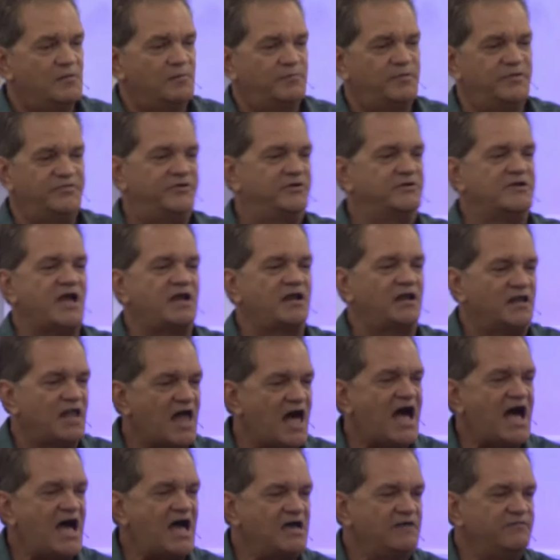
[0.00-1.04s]
but they're not
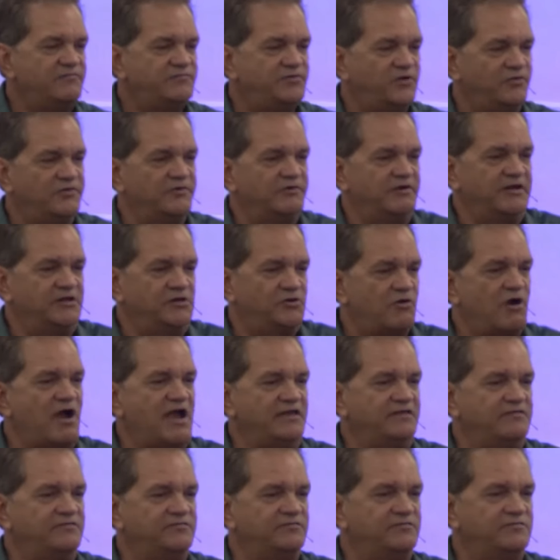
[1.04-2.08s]
alive till they're in
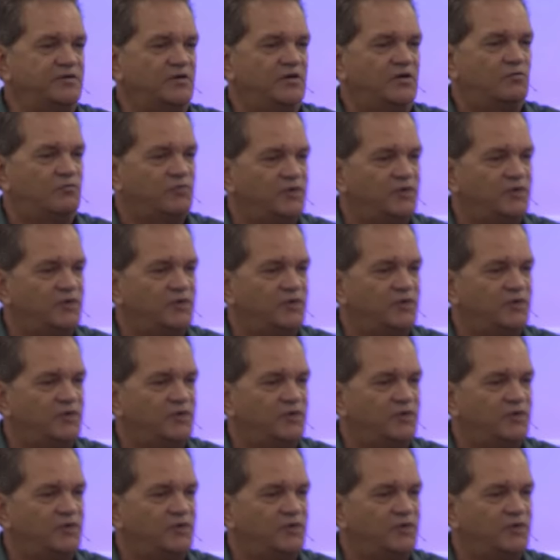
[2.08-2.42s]
Christ.